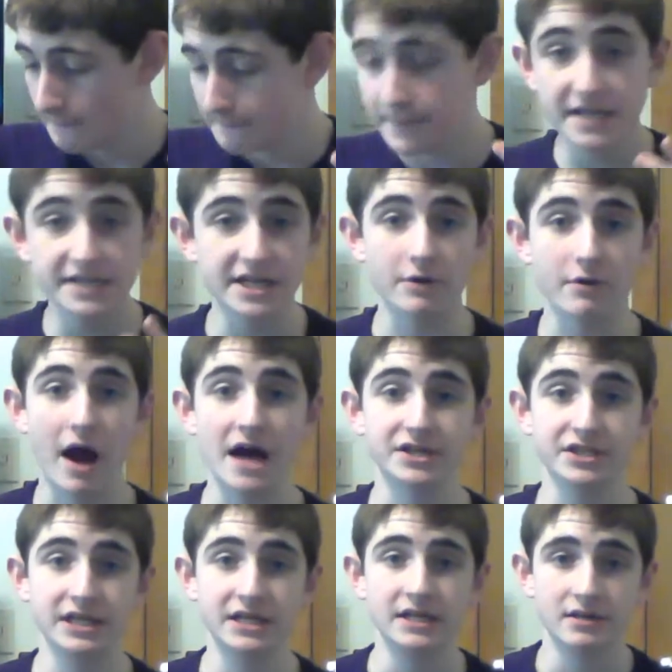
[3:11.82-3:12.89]
B.J.
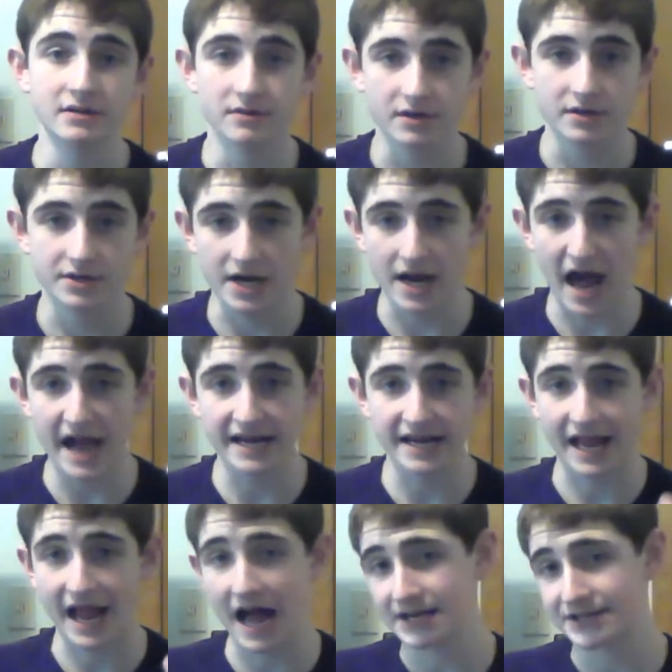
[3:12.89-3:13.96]
Rozzi, denied
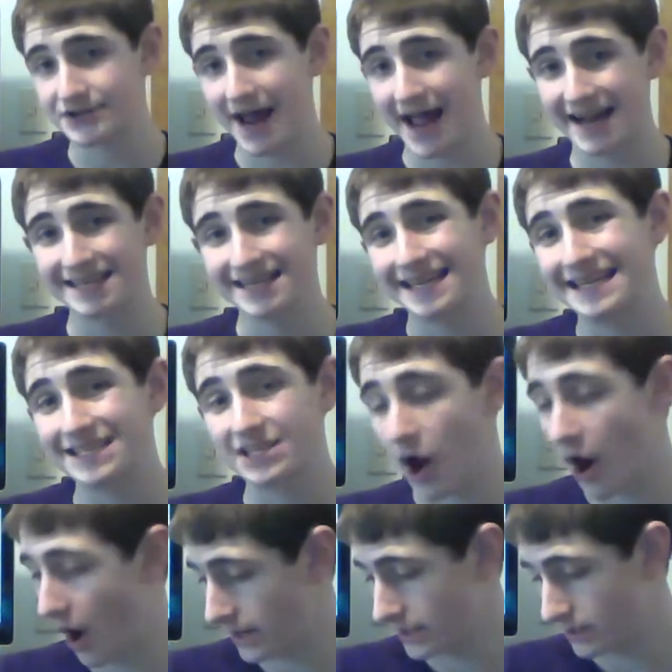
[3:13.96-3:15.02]
a contract. He's
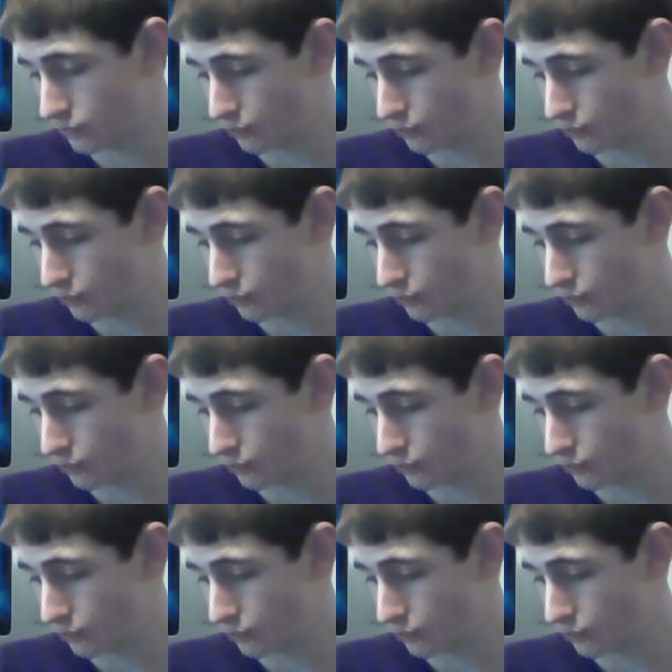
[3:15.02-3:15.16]
gone.